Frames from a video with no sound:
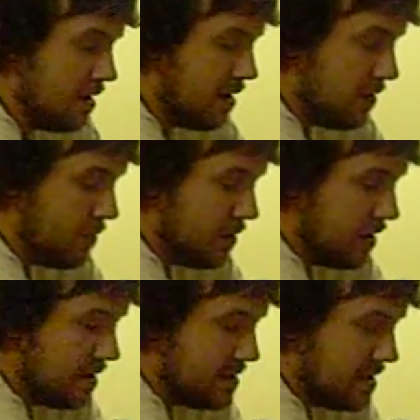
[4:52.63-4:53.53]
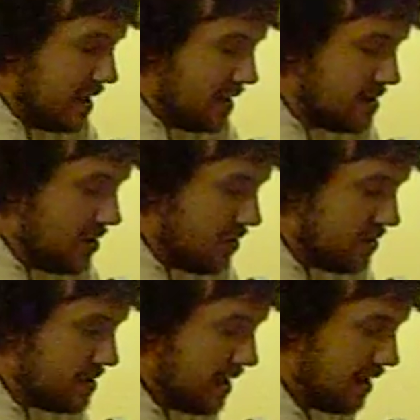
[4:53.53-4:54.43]
They're a real good snake, starter
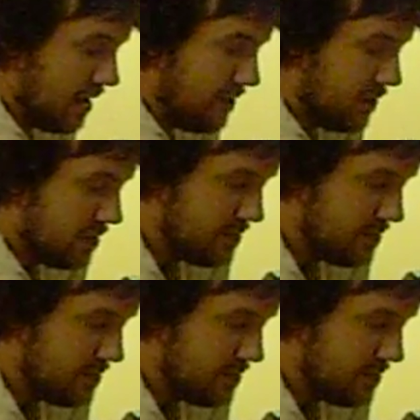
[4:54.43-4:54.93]
snake, like for a